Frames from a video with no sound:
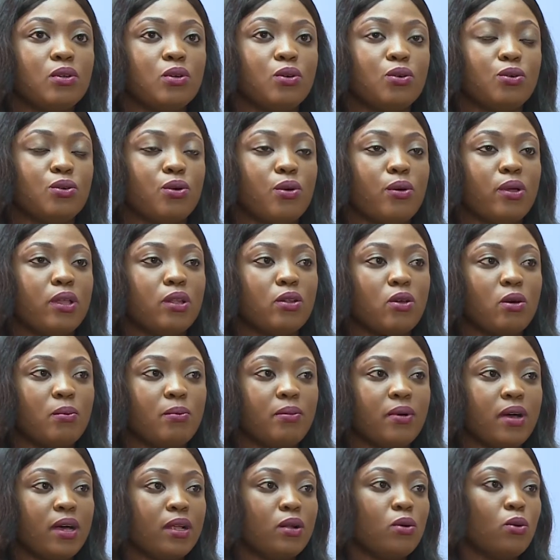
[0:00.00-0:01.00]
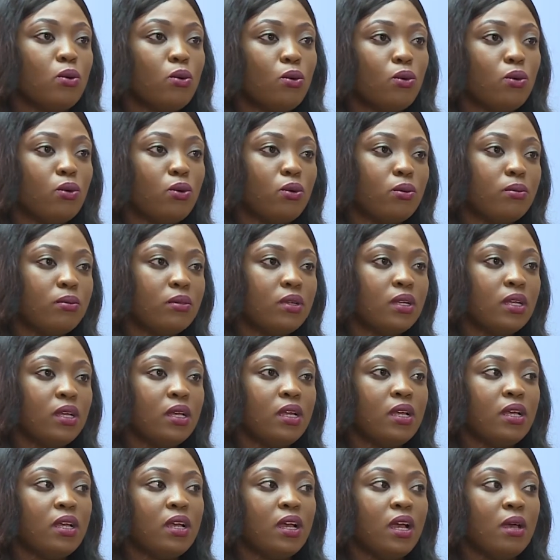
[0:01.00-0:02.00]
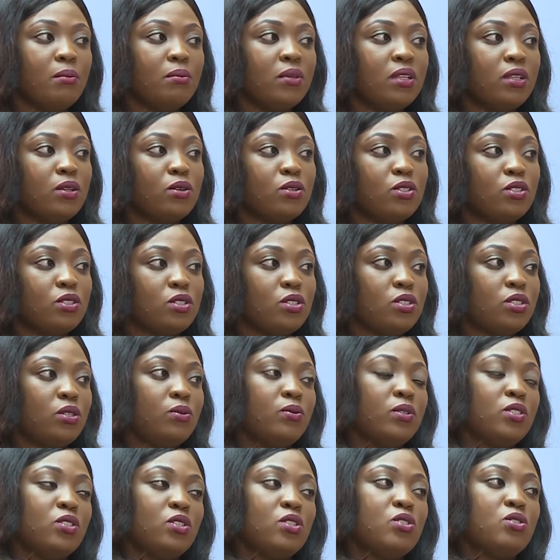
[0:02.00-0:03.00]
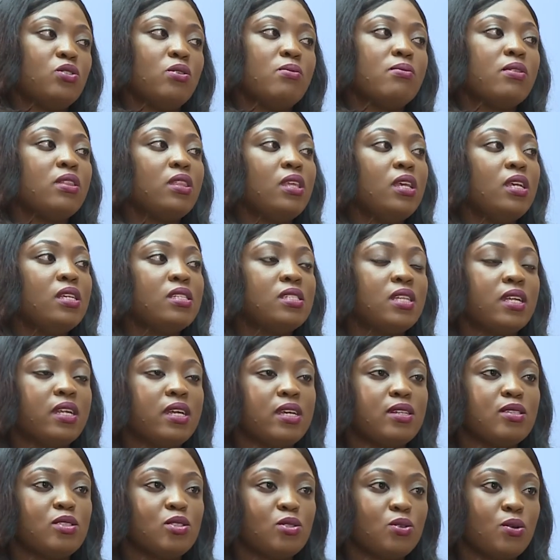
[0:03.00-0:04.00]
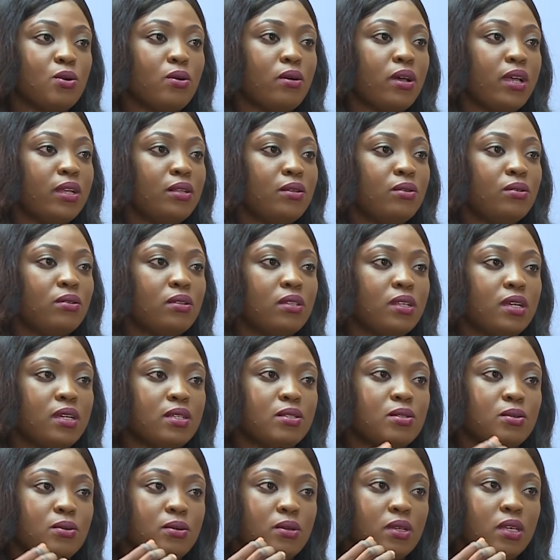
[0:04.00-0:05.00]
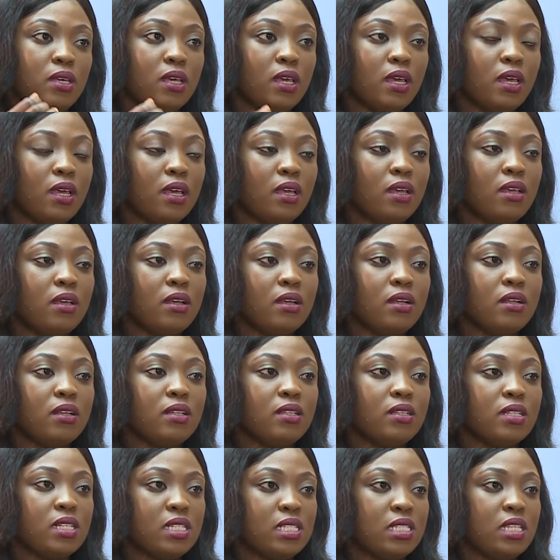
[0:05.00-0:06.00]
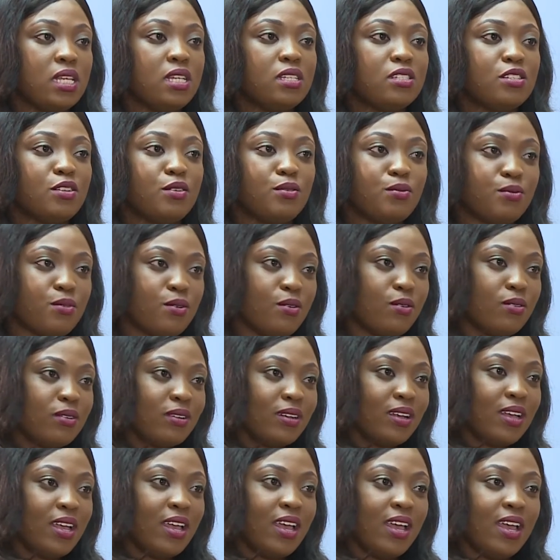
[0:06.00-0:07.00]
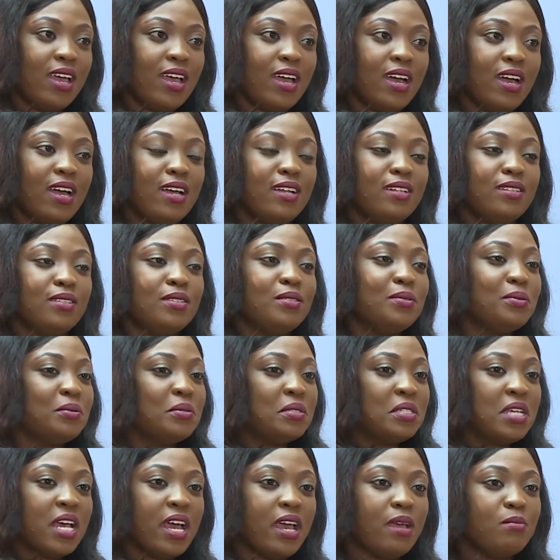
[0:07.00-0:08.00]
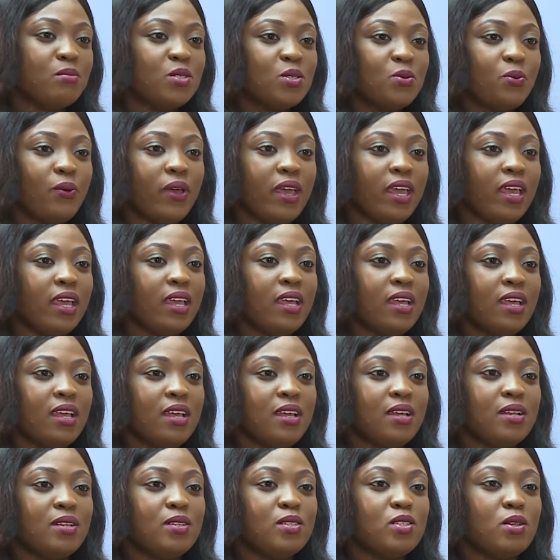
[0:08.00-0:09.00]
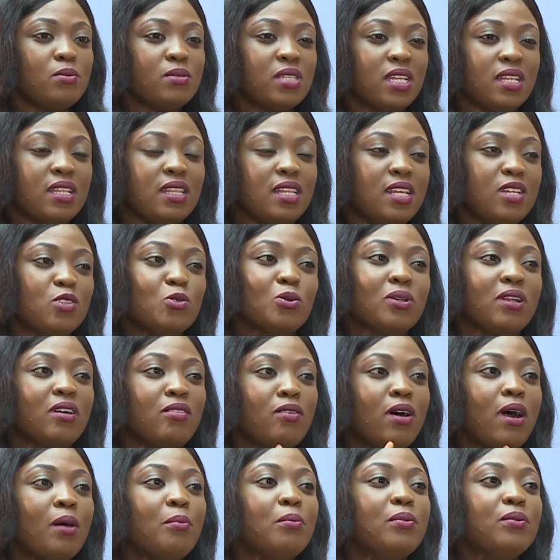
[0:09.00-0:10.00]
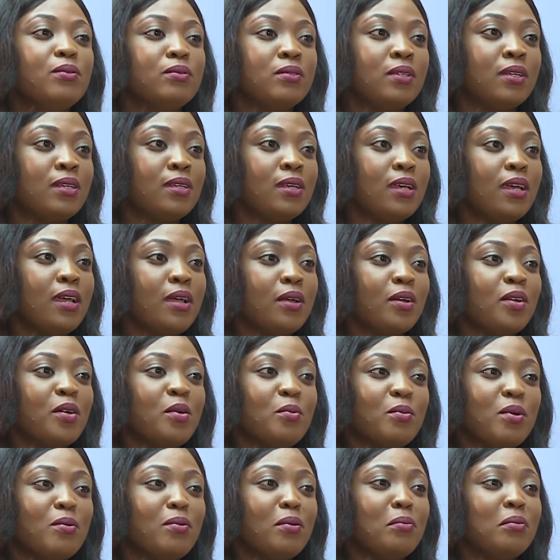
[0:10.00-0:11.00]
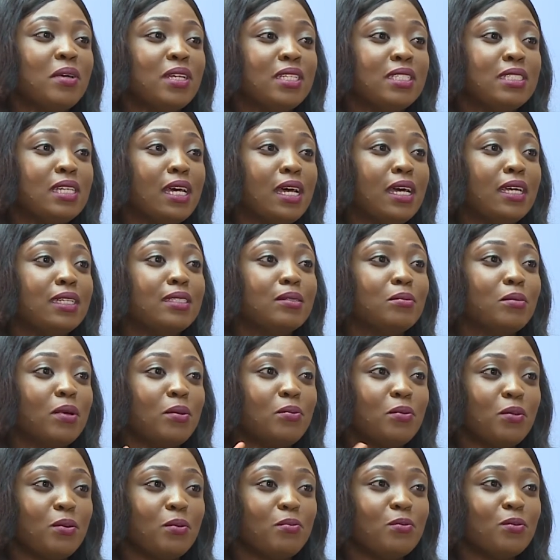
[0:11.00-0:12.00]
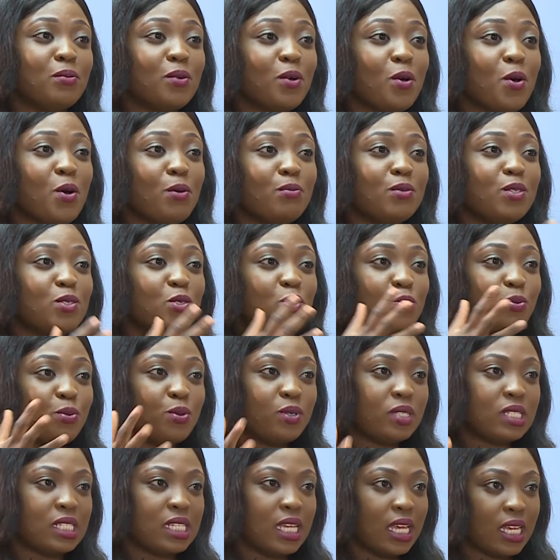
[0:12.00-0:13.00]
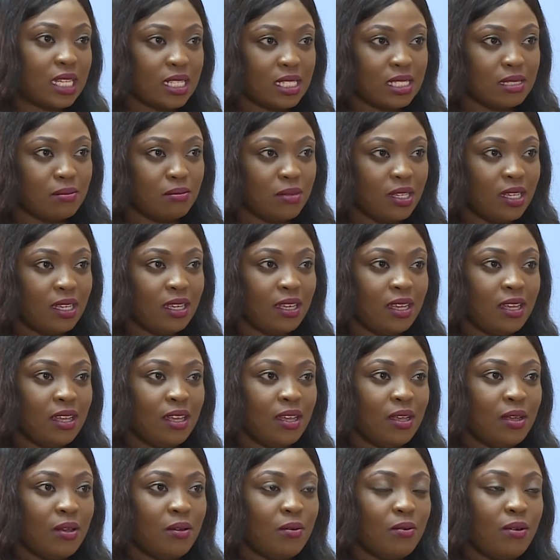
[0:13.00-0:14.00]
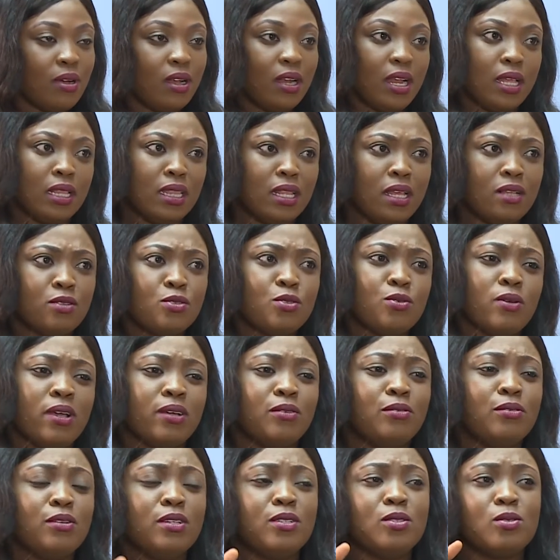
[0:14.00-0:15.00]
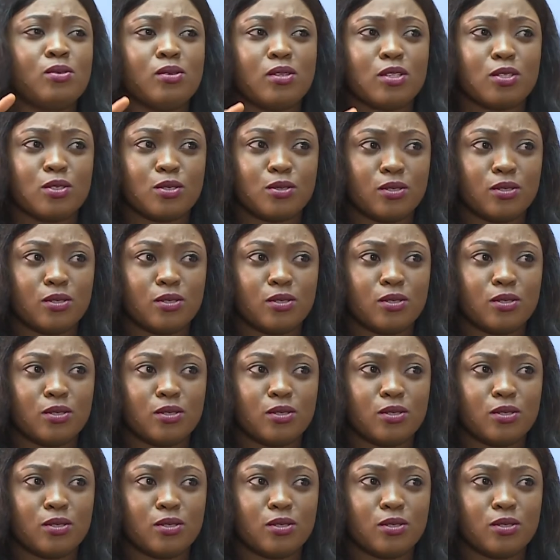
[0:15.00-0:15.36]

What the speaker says: growing up at home, there were just some things that I saw. I knew that, okay, these things are wrong. And times where some certain things would have happened, I can remember my dad and my mom coming to protect me, right? And then so I go into a